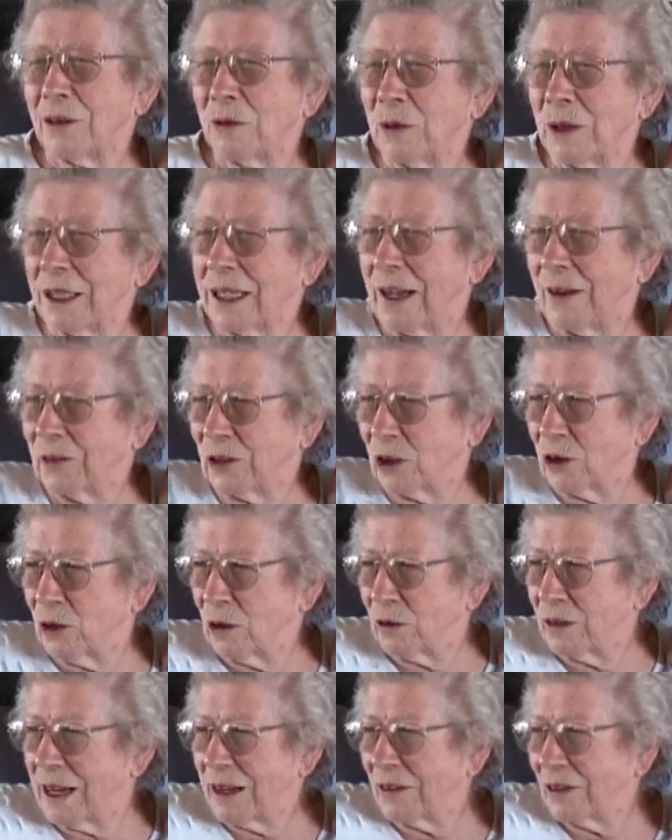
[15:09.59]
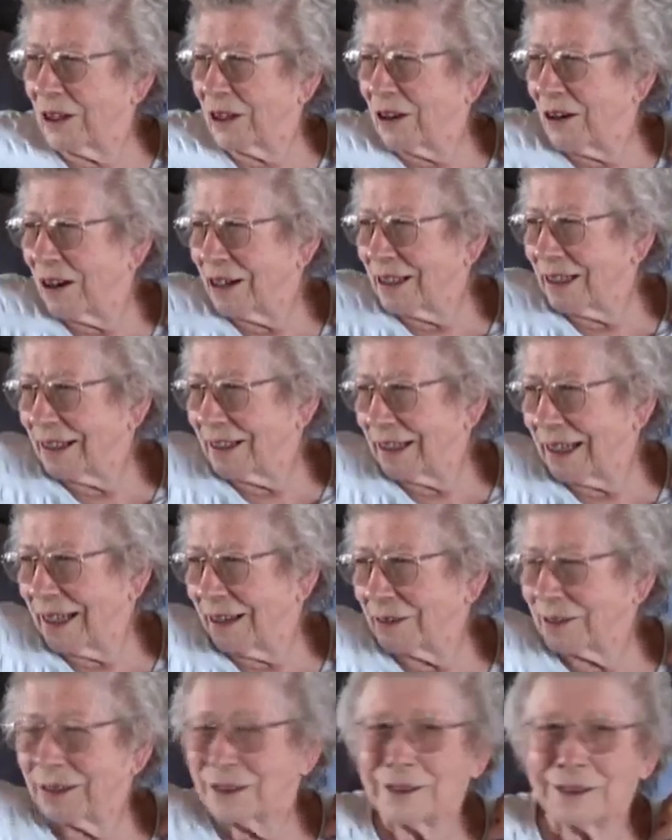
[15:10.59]
and we'd have to go around the garden and
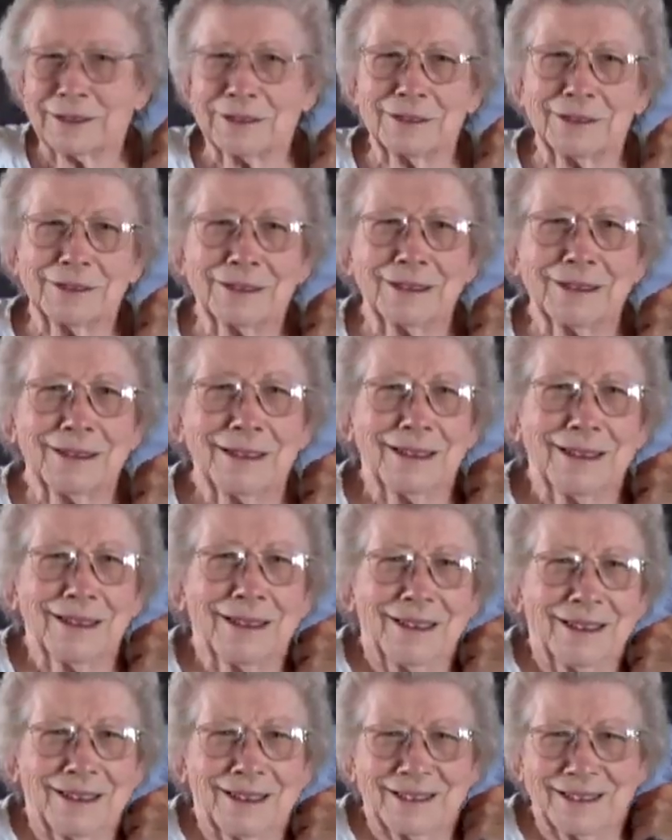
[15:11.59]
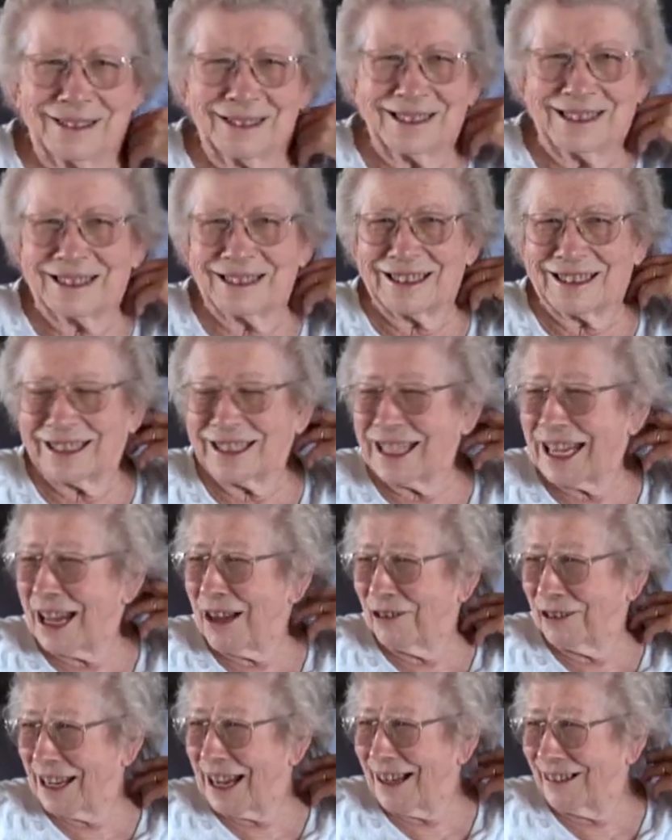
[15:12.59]
down to the
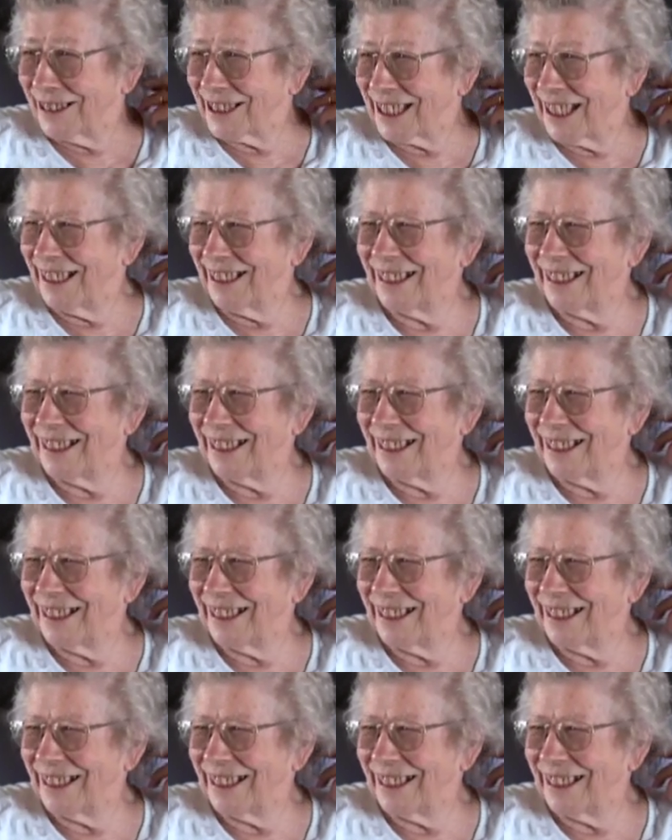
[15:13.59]
outhouse.